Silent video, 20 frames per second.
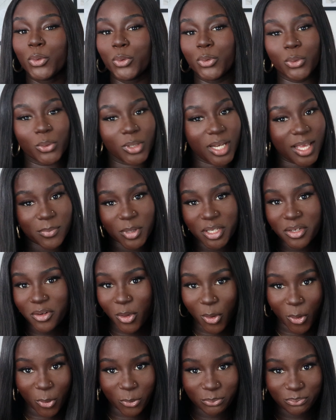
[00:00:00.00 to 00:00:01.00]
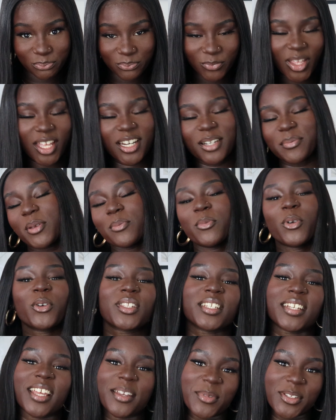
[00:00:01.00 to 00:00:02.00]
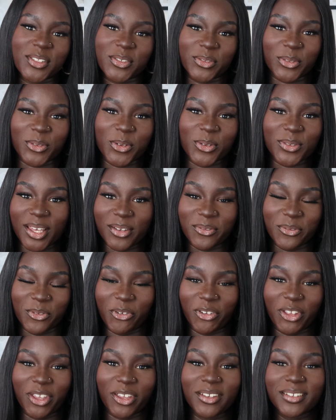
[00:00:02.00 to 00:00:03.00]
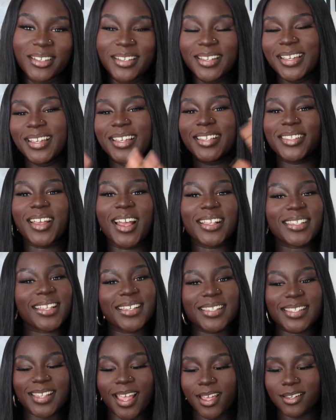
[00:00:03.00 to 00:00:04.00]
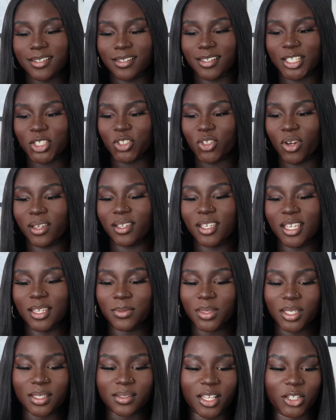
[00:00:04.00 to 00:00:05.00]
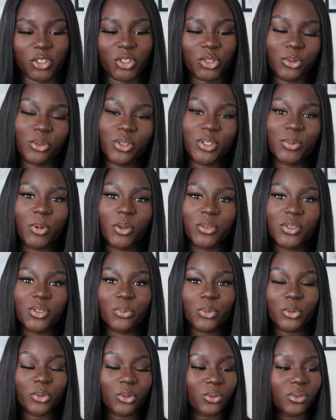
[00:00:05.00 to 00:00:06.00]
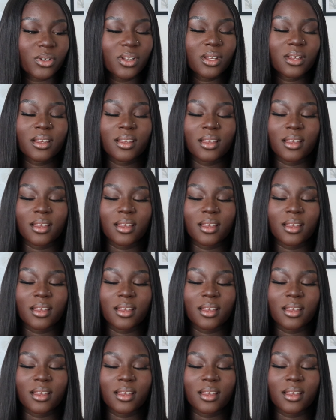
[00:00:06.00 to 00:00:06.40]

do let me know and I'll be more than happy to record that for you. So as I said, let's try and keep this as short as possible.